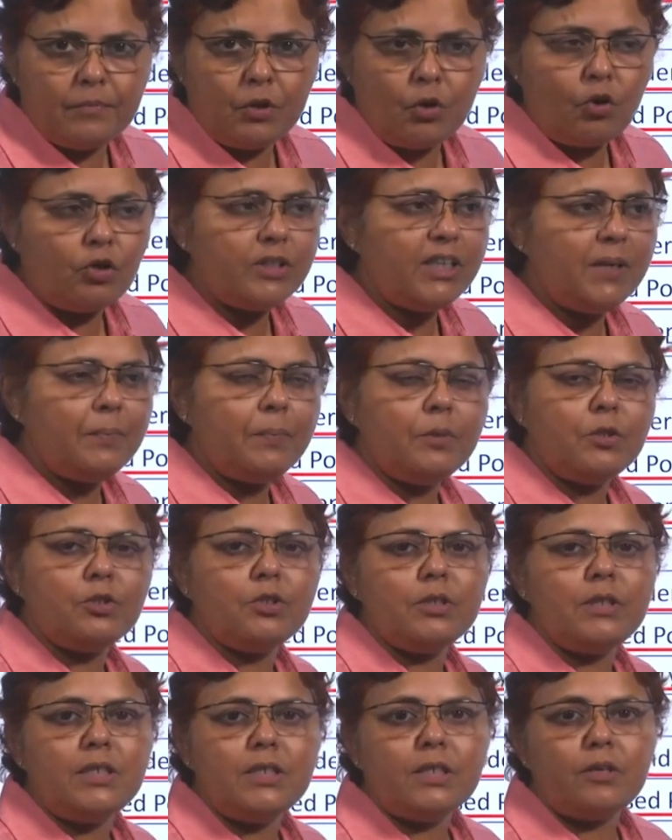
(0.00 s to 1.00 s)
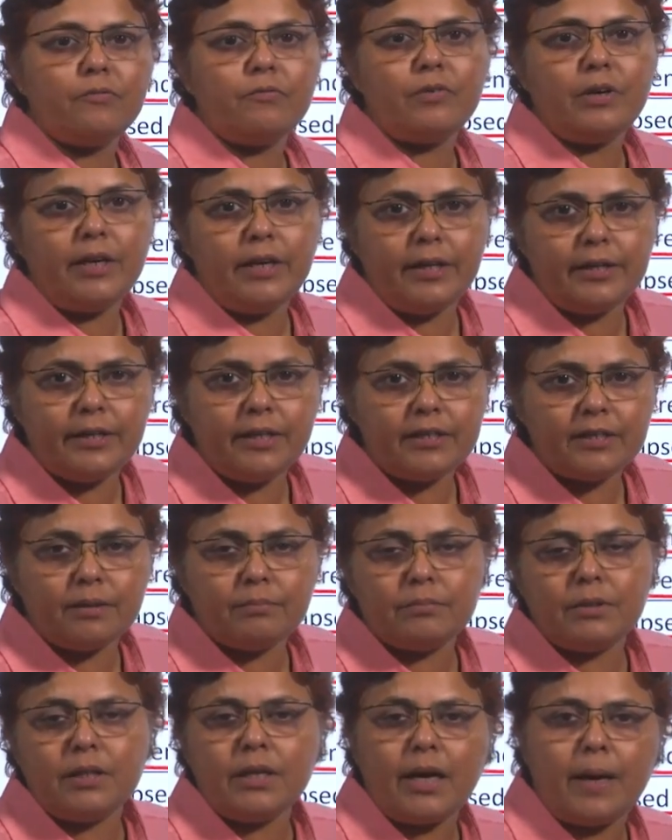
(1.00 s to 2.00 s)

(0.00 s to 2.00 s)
or that person is afraid that something